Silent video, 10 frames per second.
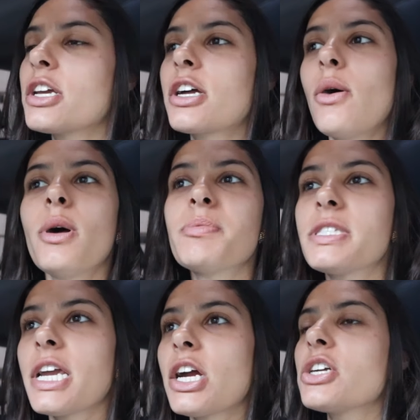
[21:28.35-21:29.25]
gonna go
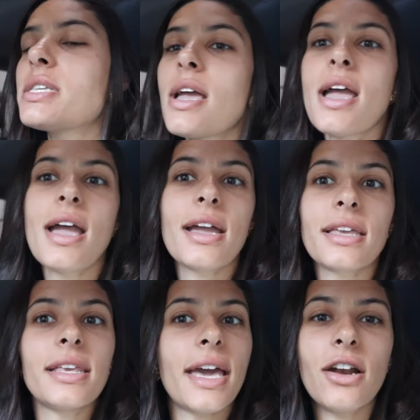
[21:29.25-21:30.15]
upstairs,
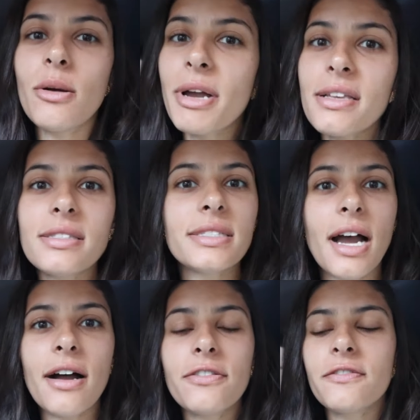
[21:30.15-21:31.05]
get all my
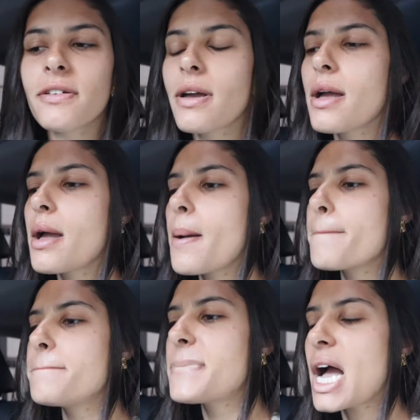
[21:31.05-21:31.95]
stuff,
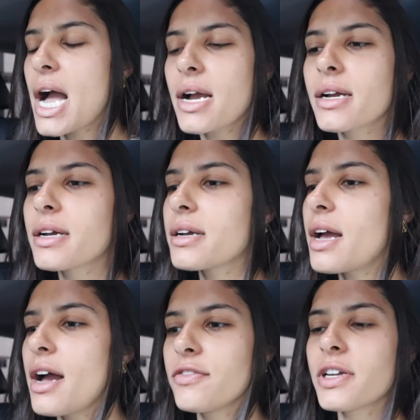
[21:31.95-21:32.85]
pack
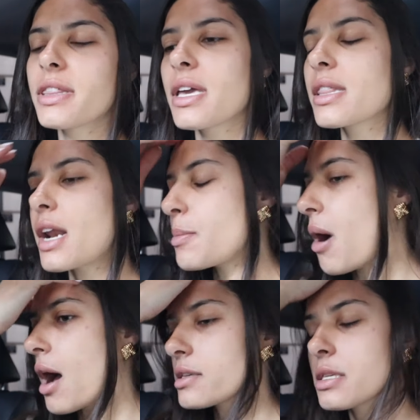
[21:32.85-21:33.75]
everything that I
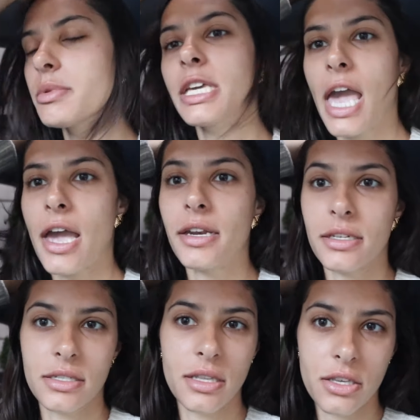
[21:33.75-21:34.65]
possibly can
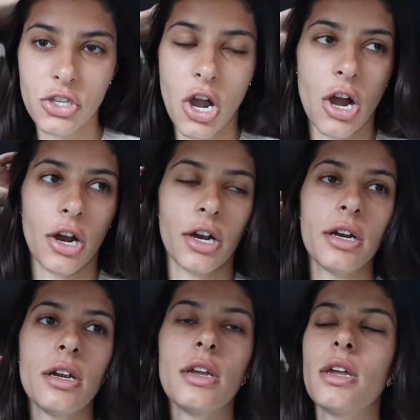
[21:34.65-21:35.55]
into this
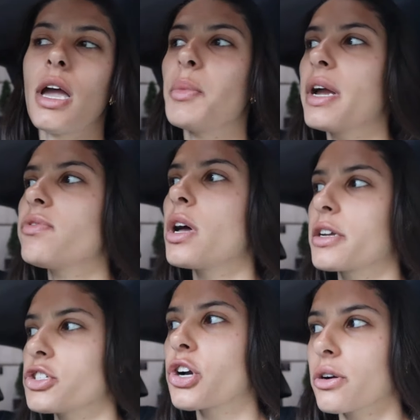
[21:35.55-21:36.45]
car. And we have
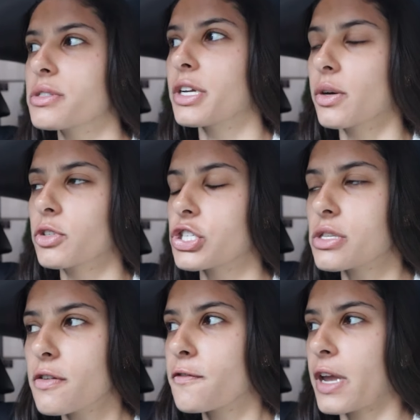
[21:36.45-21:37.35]
luggage carts here, which
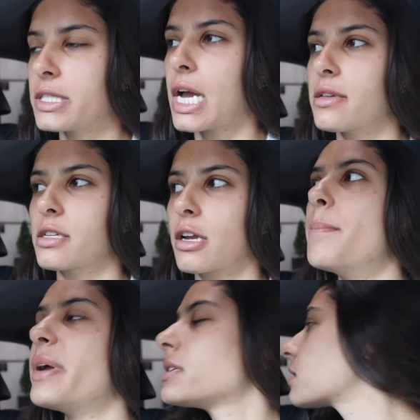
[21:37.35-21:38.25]
is fantastic.
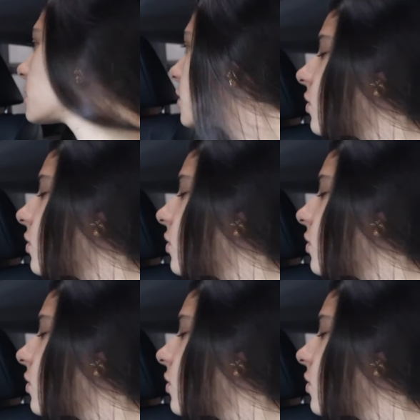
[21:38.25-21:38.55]
I'm basically